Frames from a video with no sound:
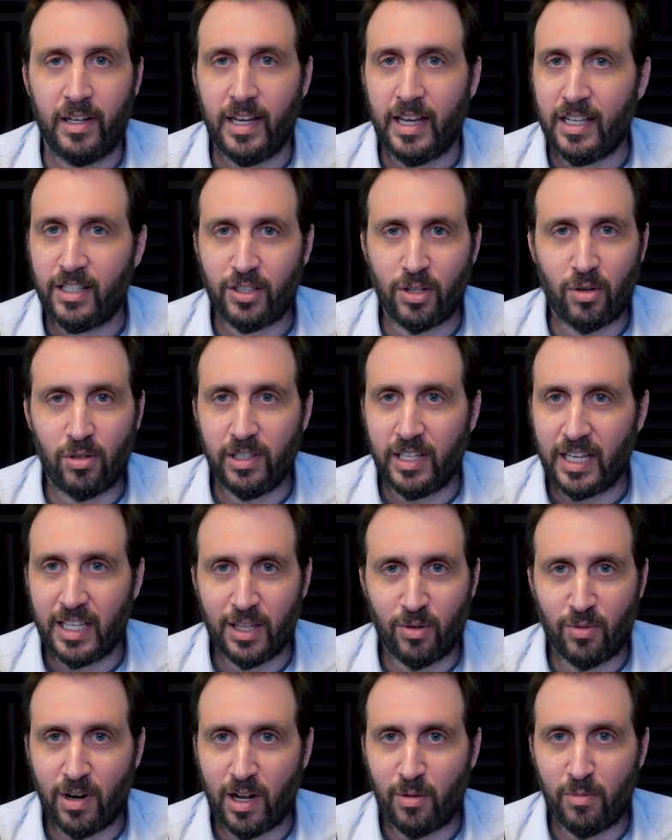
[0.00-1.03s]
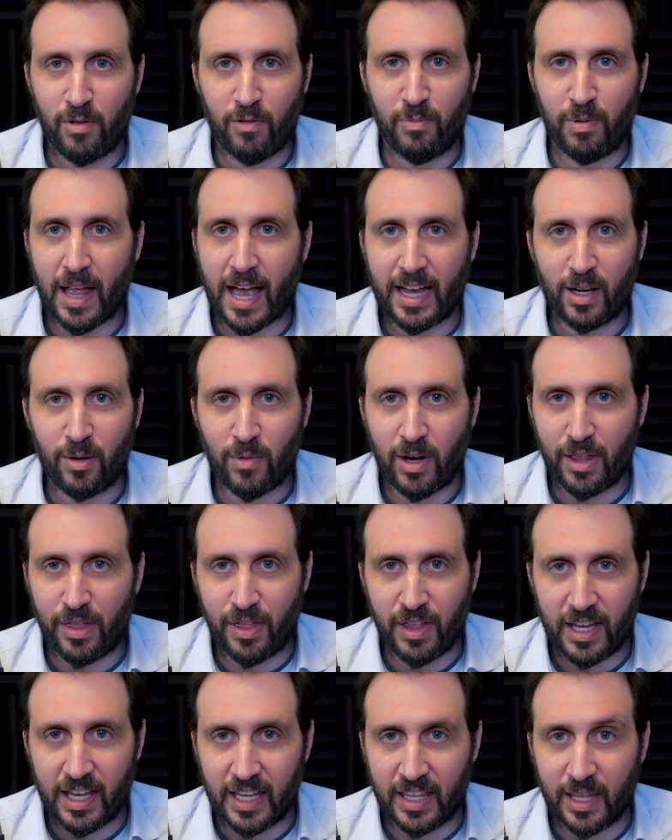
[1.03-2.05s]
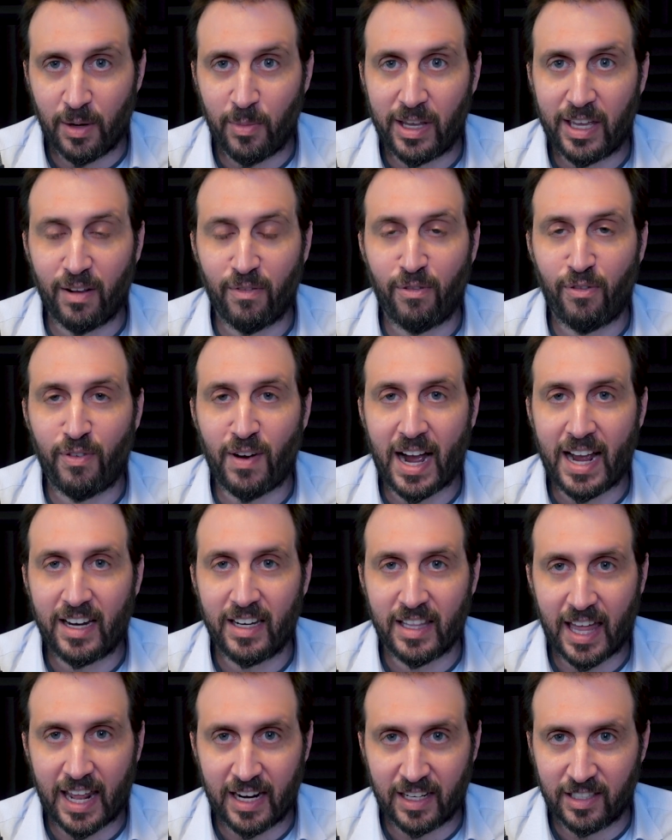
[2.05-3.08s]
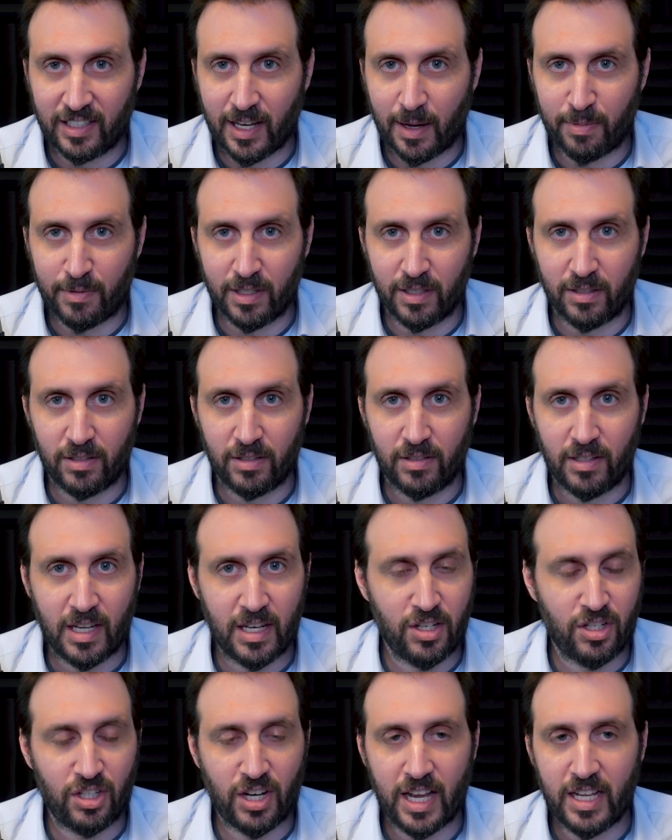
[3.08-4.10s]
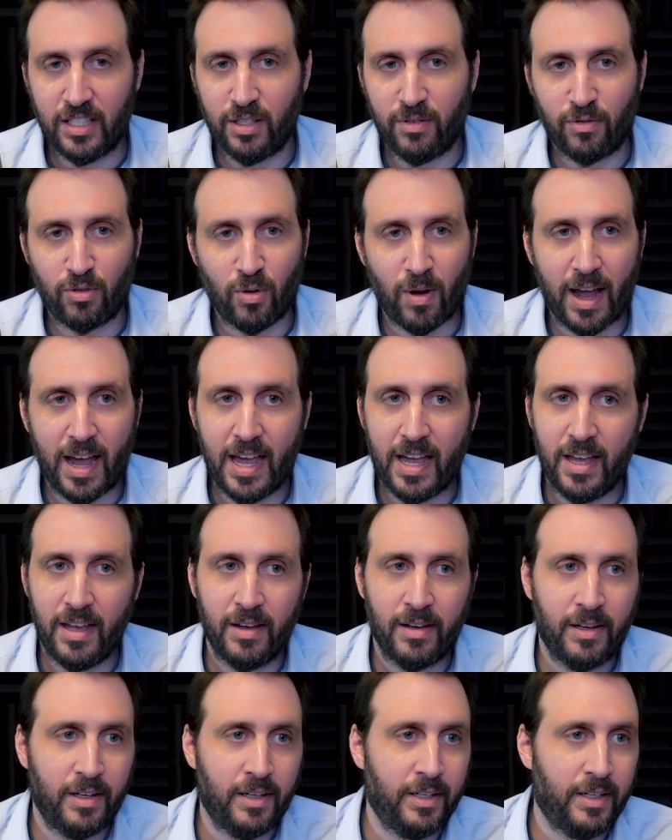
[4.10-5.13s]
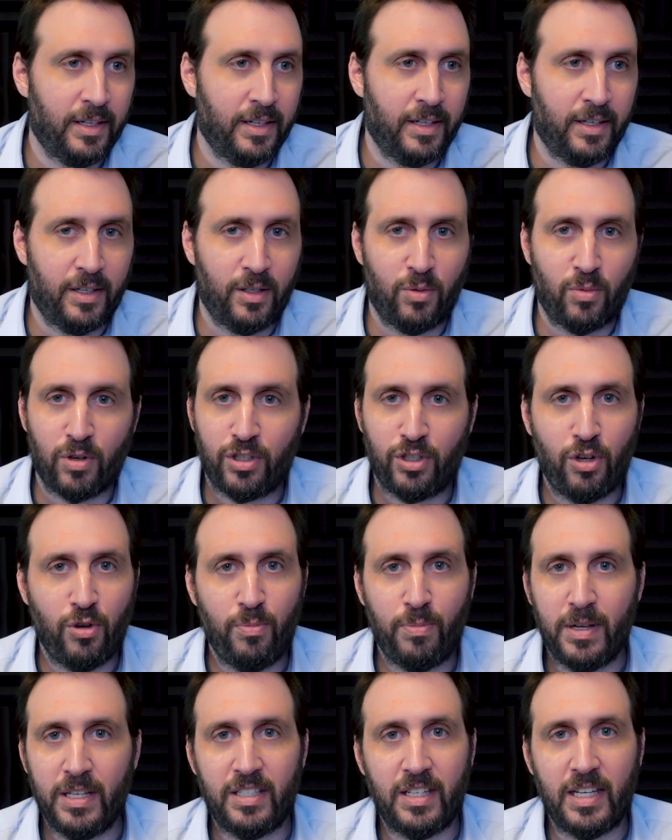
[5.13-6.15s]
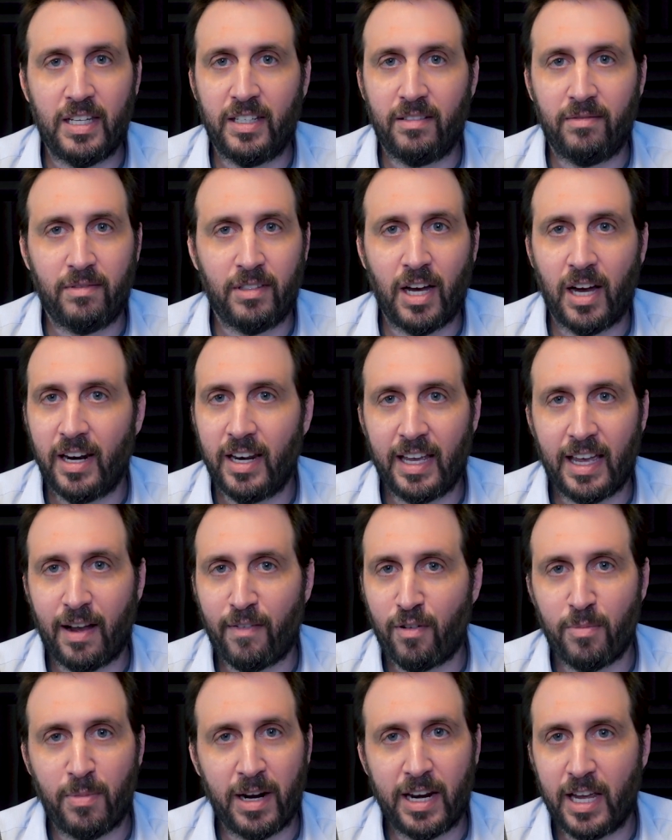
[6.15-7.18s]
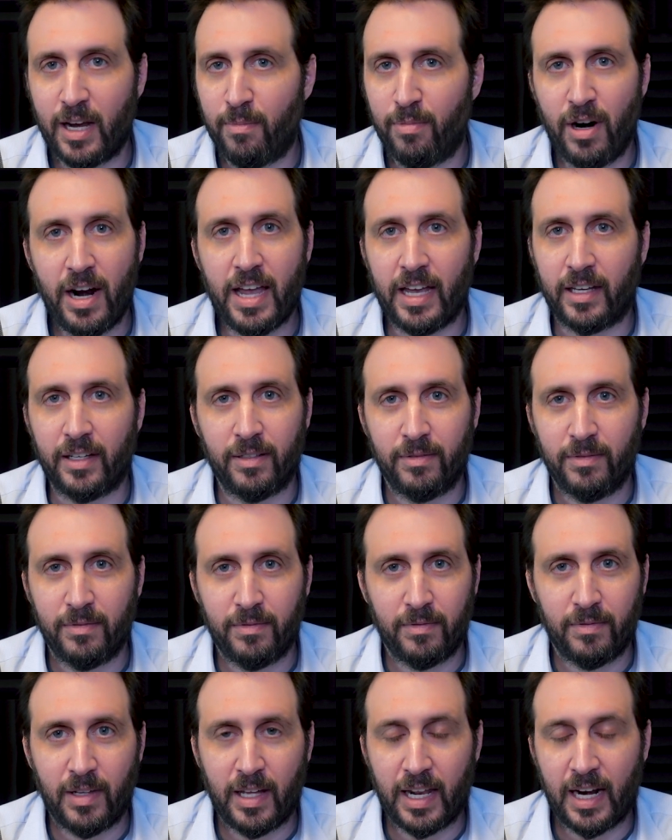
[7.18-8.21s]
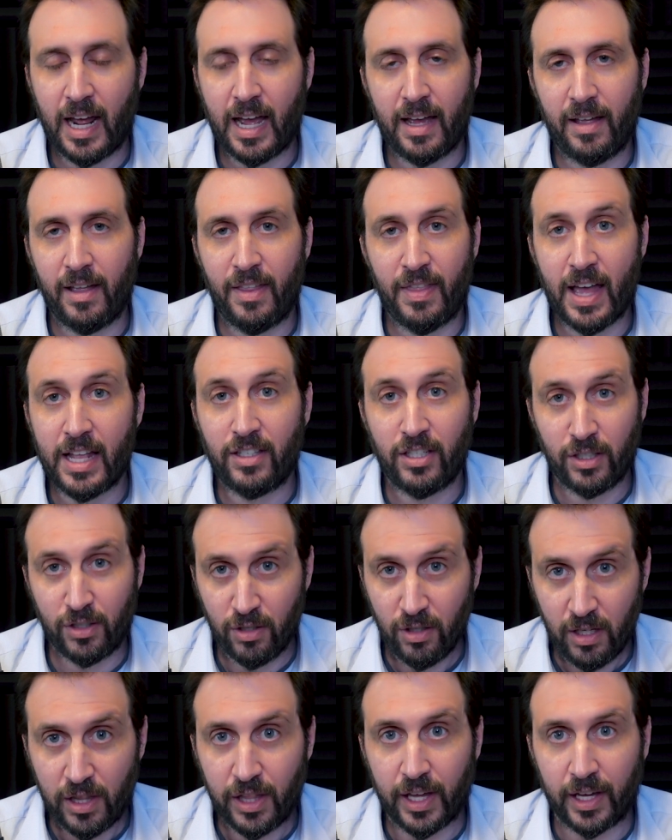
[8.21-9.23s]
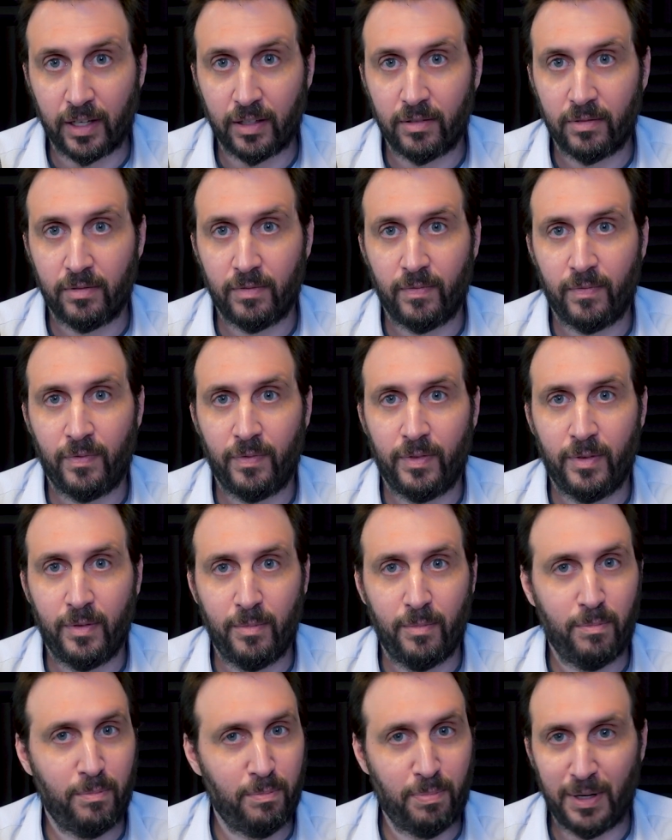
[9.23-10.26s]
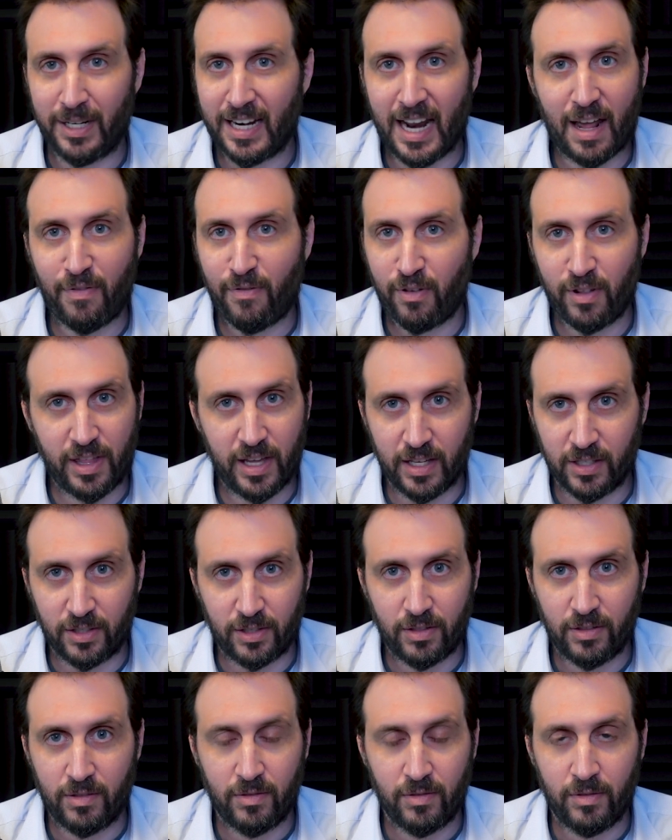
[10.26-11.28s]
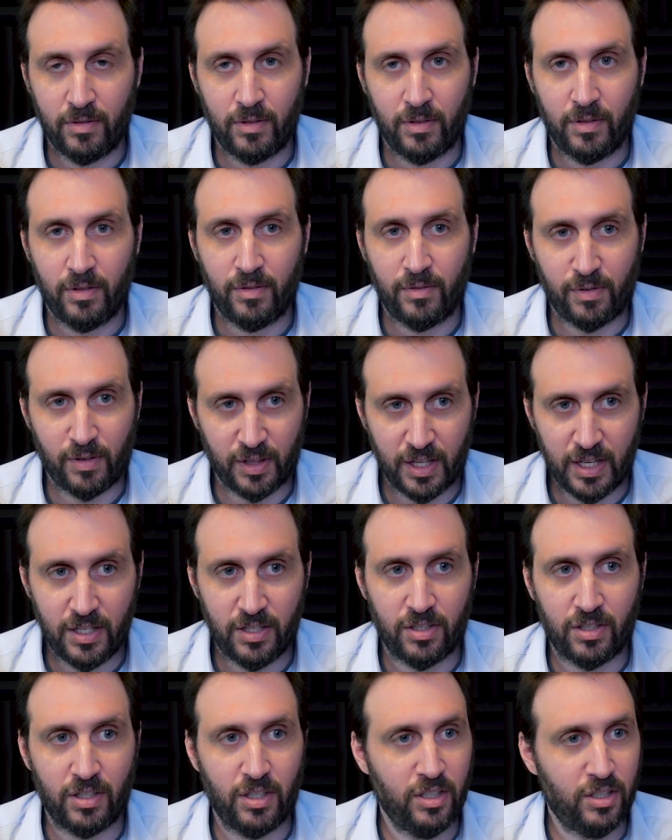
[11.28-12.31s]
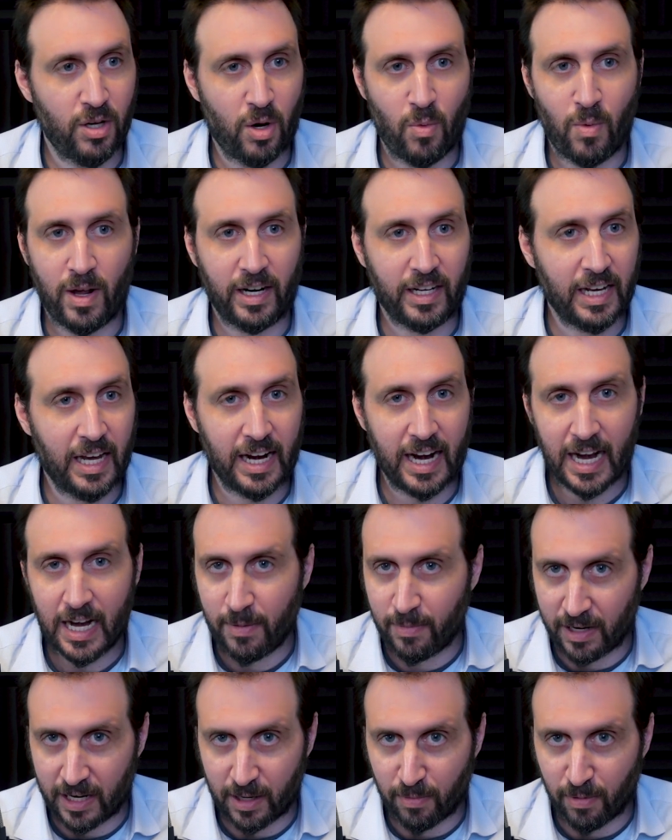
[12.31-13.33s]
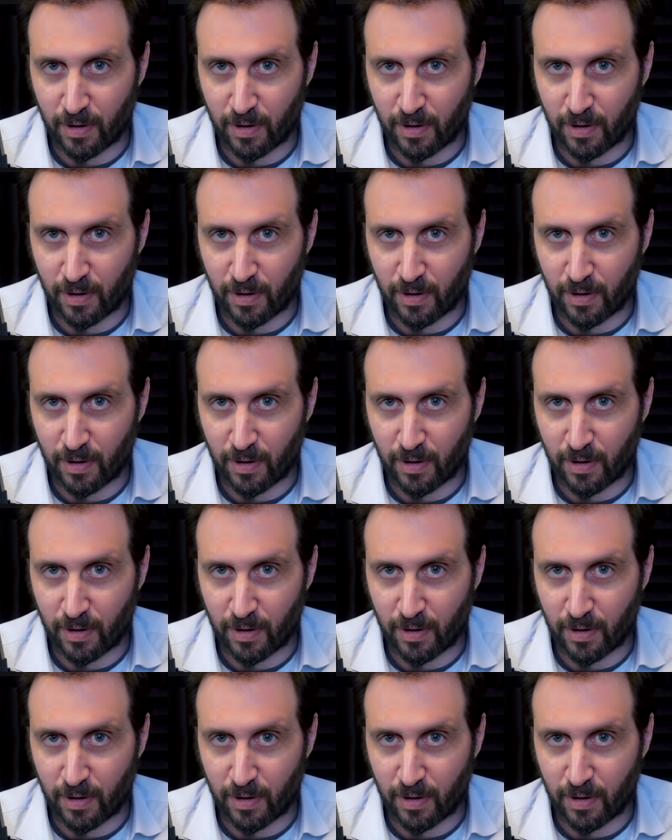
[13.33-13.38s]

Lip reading: It's only in the realm of black and white thinking that we can find that acceptance. In shades of gray, we're too busy cutting everybody a break. And that's a good thing, but not for this. For this, you don't want to cut anybody a